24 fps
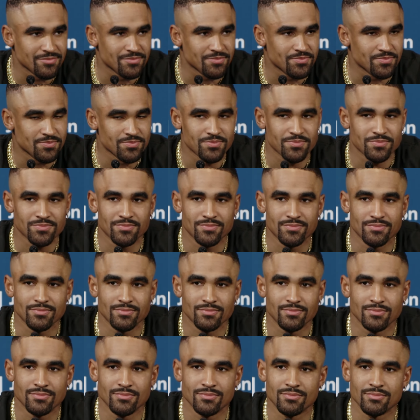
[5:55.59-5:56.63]

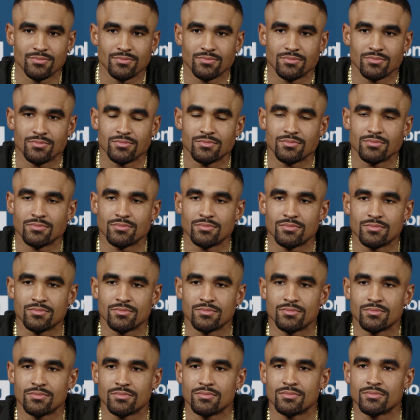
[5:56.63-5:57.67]

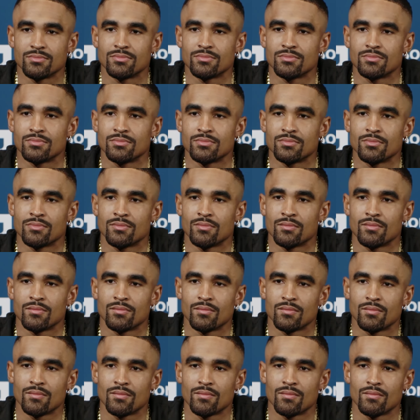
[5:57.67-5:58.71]

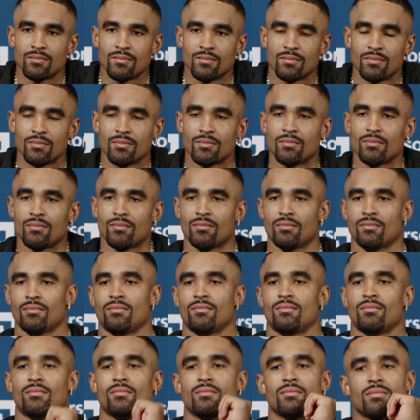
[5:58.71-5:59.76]

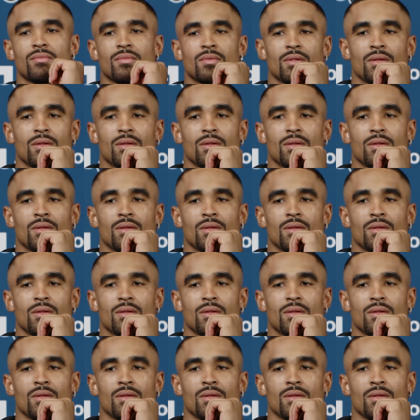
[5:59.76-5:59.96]
[no speech]